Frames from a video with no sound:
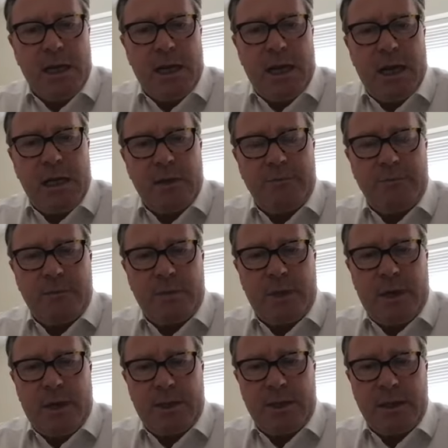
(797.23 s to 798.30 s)

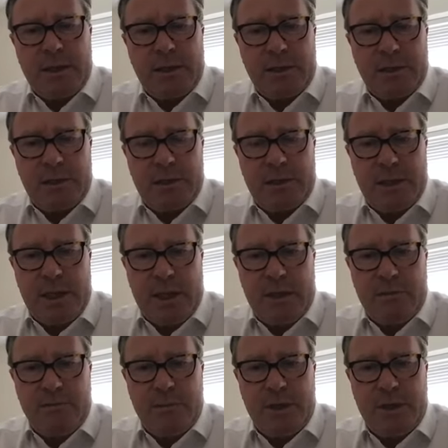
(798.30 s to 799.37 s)
I think that
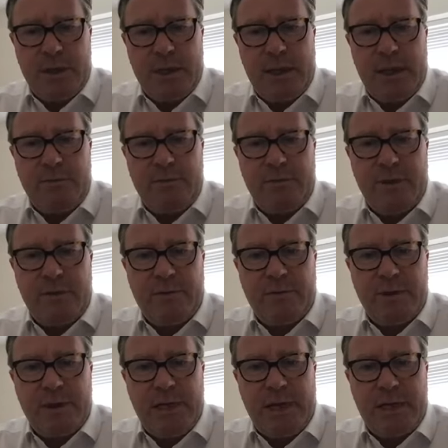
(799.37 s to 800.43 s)
if
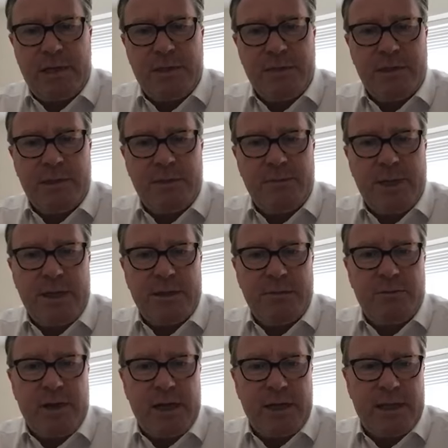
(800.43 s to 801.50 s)
the agent has made the
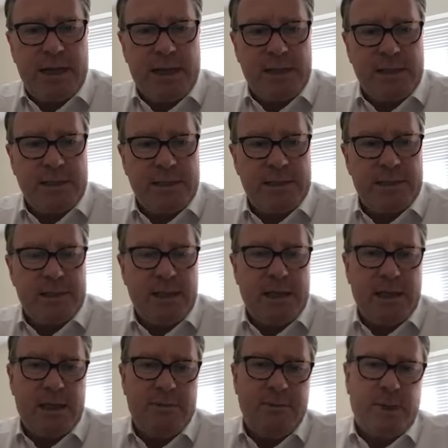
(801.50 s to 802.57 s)
right case
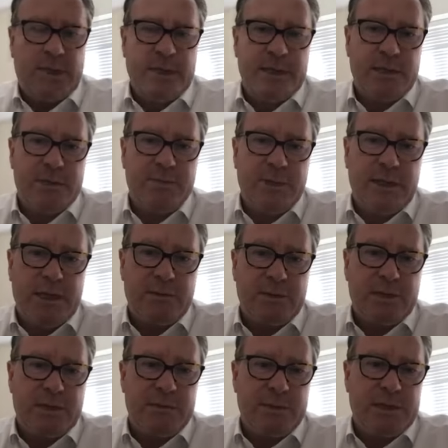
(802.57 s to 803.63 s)
and has been able to
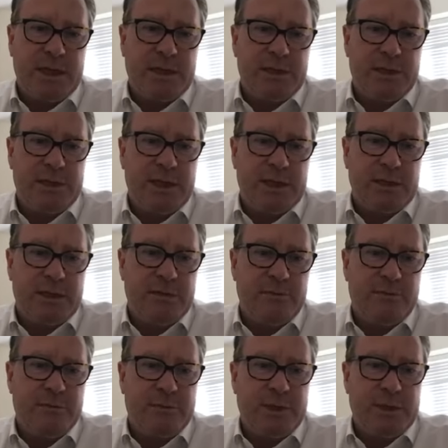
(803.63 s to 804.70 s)
substantiate the
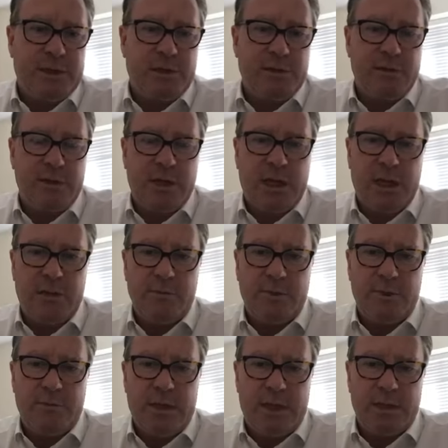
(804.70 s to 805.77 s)
information
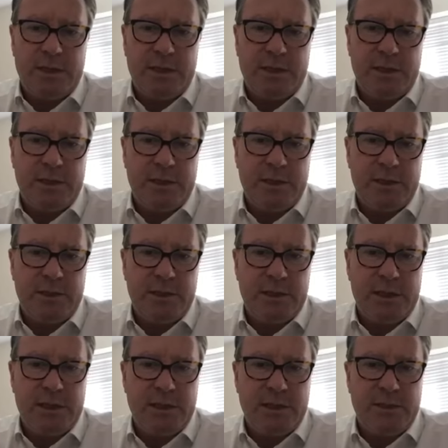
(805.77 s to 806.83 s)
and market conditions
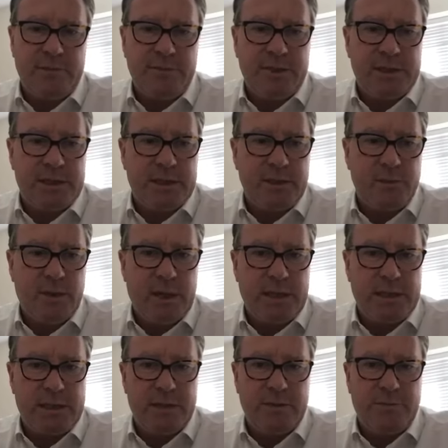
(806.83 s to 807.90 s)
in a convincing way
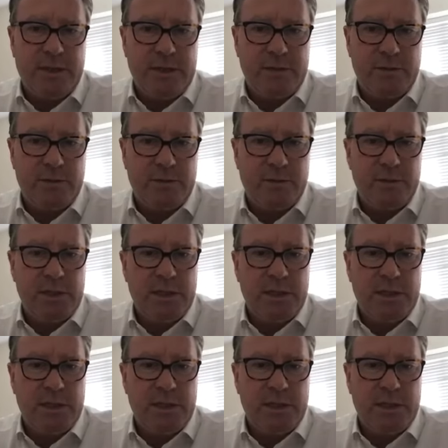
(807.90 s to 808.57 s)
to the vendor,